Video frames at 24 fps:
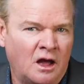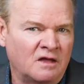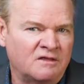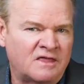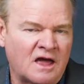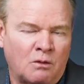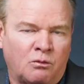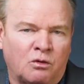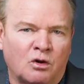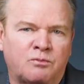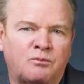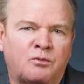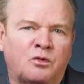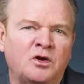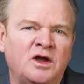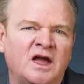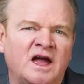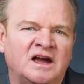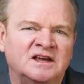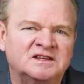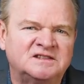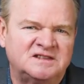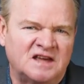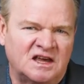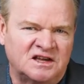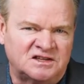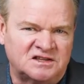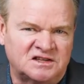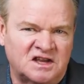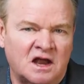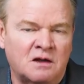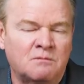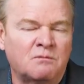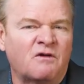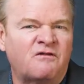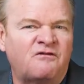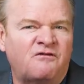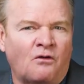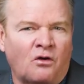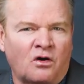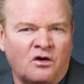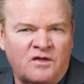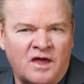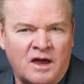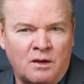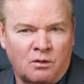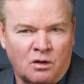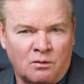that were pre-existent before
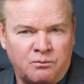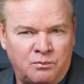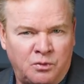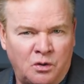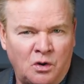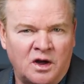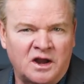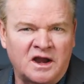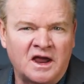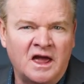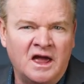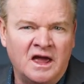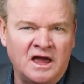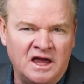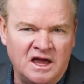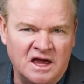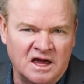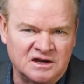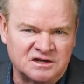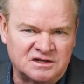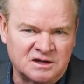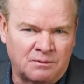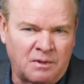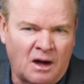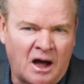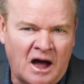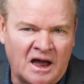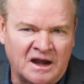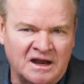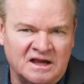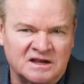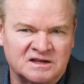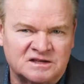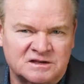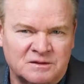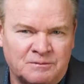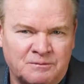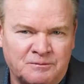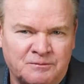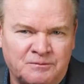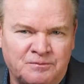they were put into bodies.